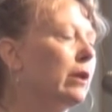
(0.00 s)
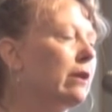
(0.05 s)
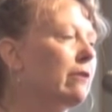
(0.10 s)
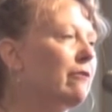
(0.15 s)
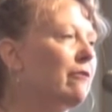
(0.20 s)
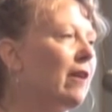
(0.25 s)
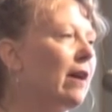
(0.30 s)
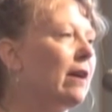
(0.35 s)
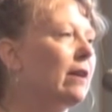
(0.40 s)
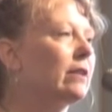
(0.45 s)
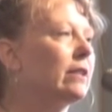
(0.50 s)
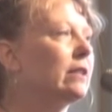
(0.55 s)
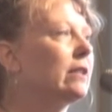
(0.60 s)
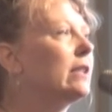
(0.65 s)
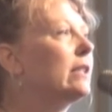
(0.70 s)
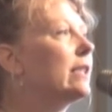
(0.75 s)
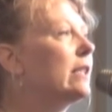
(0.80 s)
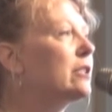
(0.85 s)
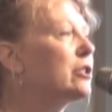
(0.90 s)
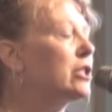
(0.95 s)
We have filed
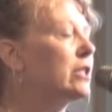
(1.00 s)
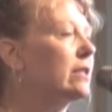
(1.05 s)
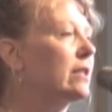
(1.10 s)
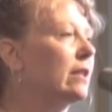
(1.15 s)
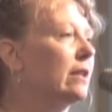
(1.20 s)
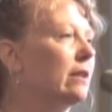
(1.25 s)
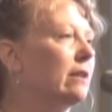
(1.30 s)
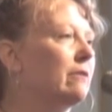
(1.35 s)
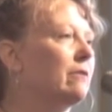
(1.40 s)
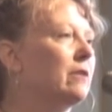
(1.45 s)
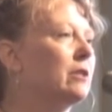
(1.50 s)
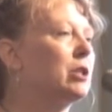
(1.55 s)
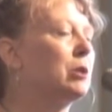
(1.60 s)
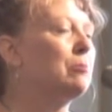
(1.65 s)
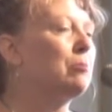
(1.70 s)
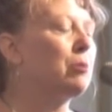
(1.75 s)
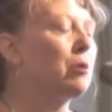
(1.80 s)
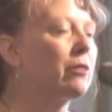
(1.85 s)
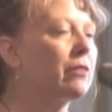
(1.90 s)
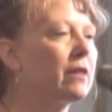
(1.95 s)
an initiative
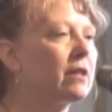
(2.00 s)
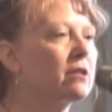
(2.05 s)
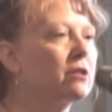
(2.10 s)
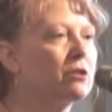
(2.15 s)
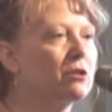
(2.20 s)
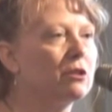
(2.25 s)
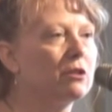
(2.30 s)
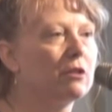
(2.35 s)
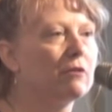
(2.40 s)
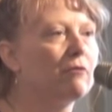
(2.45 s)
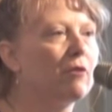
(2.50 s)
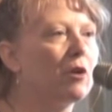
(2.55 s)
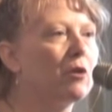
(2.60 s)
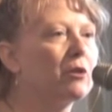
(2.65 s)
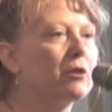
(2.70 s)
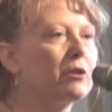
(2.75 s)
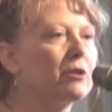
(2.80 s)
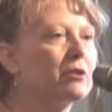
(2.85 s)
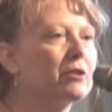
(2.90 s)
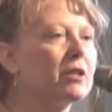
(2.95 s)
to put this to the
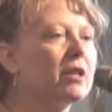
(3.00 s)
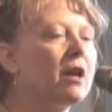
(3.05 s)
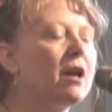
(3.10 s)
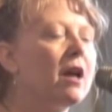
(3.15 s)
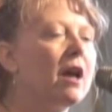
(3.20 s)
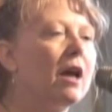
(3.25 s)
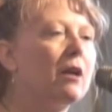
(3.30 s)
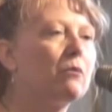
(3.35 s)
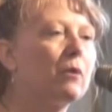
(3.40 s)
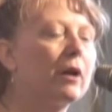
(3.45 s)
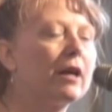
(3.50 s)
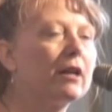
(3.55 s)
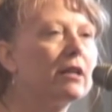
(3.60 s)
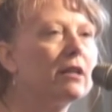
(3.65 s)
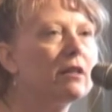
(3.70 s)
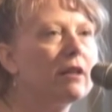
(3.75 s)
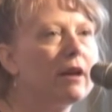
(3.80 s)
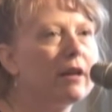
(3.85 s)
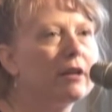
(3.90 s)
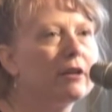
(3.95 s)
voters, and
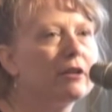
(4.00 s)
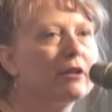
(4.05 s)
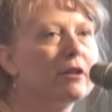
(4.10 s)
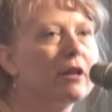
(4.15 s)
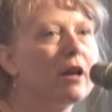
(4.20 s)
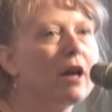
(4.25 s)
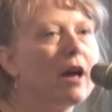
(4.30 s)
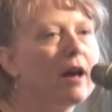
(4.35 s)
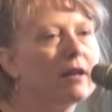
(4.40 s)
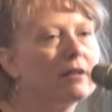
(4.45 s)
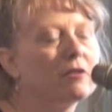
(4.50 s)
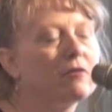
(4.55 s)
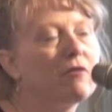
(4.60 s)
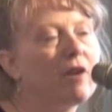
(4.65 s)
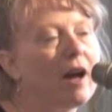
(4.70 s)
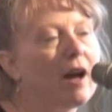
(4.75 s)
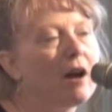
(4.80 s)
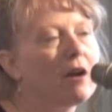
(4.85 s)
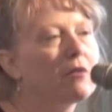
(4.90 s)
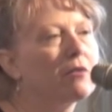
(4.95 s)
Randy Leonard has
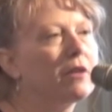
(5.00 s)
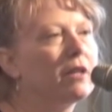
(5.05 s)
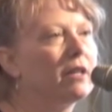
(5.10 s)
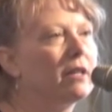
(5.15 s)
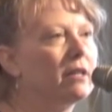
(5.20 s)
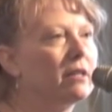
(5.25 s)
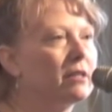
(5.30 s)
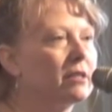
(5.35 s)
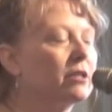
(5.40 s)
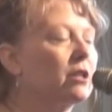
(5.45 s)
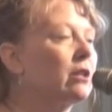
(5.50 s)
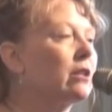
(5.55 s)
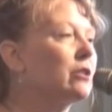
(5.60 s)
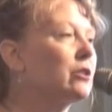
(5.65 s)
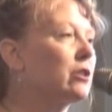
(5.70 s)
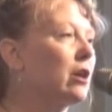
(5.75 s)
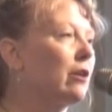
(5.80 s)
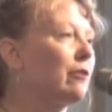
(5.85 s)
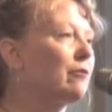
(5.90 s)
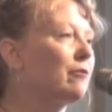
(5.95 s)
vowed that it's going
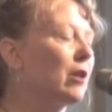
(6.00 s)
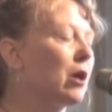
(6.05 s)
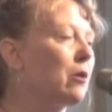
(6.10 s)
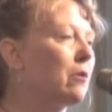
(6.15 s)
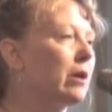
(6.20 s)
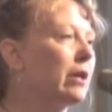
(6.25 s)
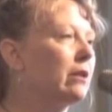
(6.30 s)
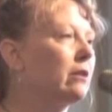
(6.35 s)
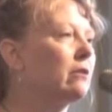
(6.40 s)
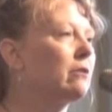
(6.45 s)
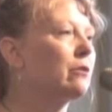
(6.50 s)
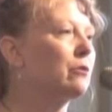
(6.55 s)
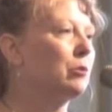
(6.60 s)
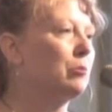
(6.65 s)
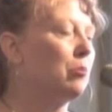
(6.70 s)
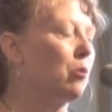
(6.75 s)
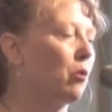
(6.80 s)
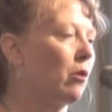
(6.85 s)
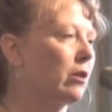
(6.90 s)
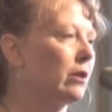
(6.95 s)
to start flowing
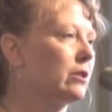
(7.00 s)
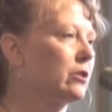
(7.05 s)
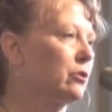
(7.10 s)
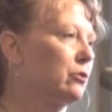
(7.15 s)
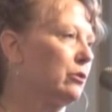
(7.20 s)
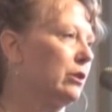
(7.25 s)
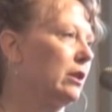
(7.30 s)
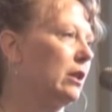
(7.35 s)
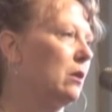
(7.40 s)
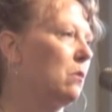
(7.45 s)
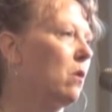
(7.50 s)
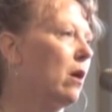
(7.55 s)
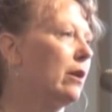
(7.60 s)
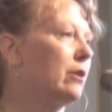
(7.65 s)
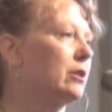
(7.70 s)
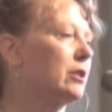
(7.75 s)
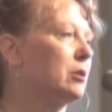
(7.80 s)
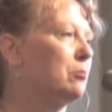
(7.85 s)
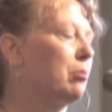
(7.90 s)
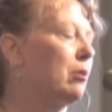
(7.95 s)
through Portland's drinking
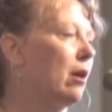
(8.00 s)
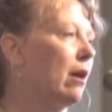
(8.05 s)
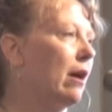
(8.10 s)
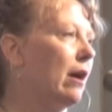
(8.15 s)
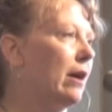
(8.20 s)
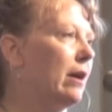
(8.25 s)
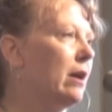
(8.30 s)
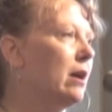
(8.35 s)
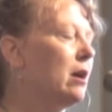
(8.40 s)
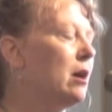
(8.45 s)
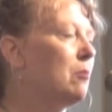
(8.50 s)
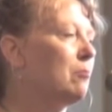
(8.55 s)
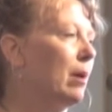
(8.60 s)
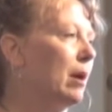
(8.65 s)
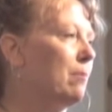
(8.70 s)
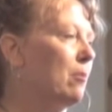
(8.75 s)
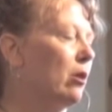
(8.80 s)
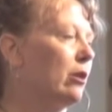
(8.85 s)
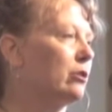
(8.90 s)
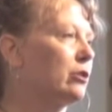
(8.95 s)
water supply
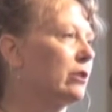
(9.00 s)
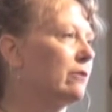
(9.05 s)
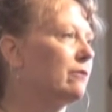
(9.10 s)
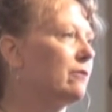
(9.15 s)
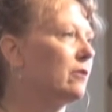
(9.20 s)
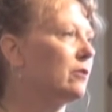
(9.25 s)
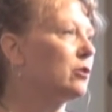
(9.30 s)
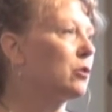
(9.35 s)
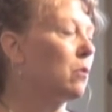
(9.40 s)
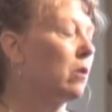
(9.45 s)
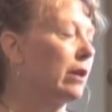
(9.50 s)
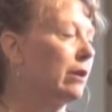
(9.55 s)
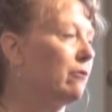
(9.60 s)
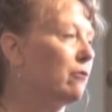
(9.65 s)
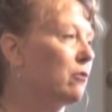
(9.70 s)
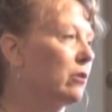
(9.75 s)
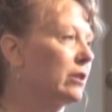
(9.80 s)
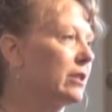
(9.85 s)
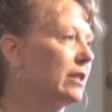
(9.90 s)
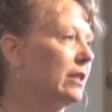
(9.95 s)
by March of
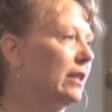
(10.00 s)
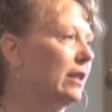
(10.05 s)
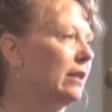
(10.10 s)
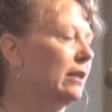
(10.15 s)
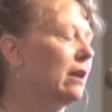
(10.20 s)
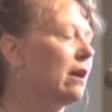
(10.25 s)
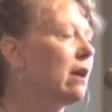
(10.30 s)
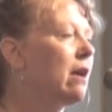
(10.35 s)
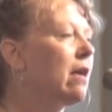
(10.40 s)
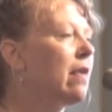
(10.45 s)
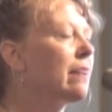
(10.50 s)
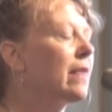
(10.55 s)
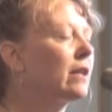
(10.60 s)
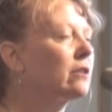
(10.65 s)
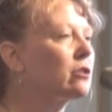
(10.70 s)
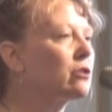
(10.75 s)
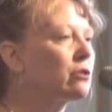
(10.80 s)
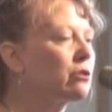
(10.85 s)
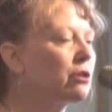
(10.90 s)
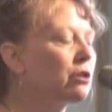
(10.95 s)
2014.
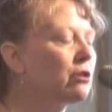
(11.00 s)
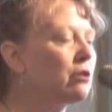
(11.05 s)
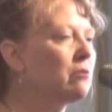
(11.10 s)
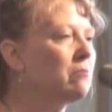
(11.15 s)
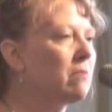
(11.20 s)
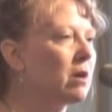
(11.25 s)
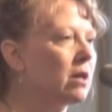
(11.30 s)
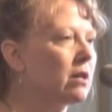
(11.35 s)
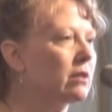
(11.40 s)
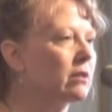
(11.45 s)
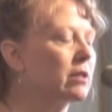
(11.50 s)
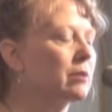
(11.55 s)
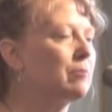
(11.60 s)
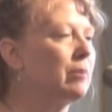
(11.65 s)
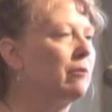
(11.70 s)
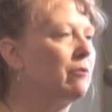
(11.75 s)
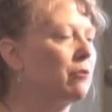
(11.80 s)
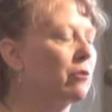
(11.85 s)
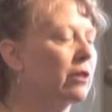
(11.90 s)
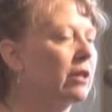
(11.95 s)
That's two
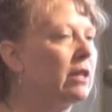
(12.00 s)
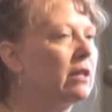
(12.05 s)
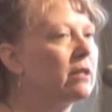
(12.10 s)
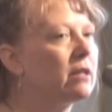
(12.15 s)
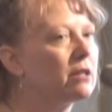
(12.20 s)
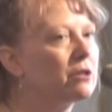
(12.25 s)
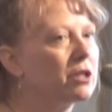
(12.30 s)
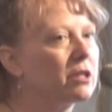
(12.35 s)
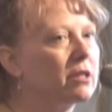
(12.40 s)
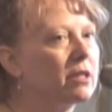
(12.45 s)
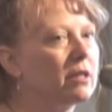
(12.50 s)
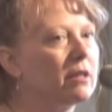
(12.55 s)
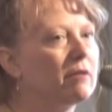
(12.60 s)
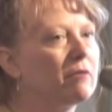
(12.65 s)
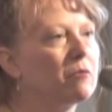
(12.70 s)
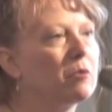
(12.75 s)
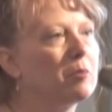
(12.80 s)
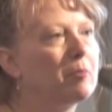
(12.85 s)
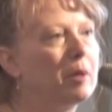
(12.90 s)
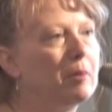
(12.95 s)
months before the
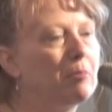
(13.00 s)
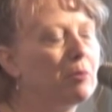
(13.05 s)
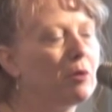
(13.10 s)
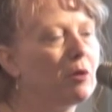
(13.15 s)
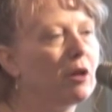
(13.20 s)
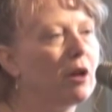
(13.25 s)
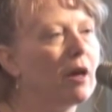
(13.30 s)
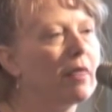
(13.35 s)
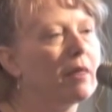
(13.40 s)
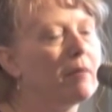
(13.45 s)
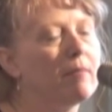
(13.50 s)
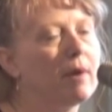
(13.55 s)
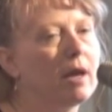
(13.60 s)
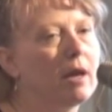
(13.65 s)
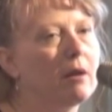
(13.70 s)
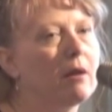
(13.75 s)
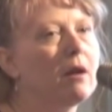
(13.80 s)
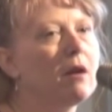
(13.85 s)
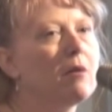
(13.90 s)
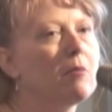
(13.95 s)
initiative will be put on the
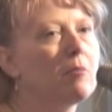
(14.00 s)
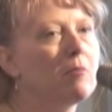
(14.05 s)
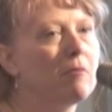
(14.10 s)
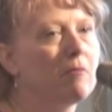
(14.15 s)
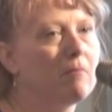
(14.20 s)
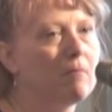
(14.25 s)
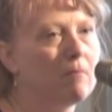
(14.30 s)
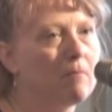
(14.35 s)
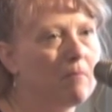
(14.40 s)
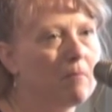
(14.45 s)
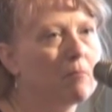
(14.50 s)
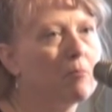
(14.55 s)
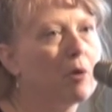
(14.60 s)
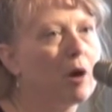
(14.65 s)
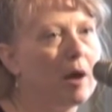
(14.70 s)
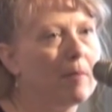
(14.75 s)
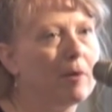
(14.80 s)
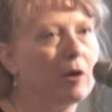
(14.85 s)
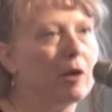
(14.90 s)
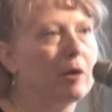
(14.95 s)
May
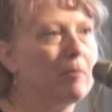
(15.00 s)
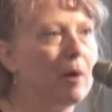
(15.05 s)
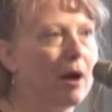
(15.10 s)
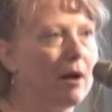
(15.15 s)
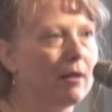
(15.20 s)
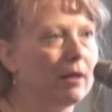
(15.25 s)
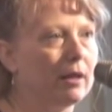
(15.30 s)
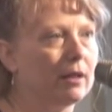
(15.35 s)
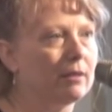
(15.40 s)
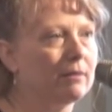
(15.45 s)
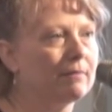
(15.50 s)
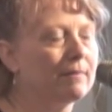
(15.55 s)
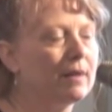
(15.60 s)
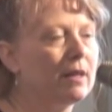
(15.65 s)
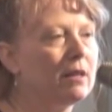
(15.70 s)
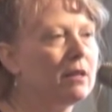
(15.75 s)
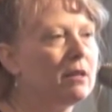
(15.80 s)
primary ballot.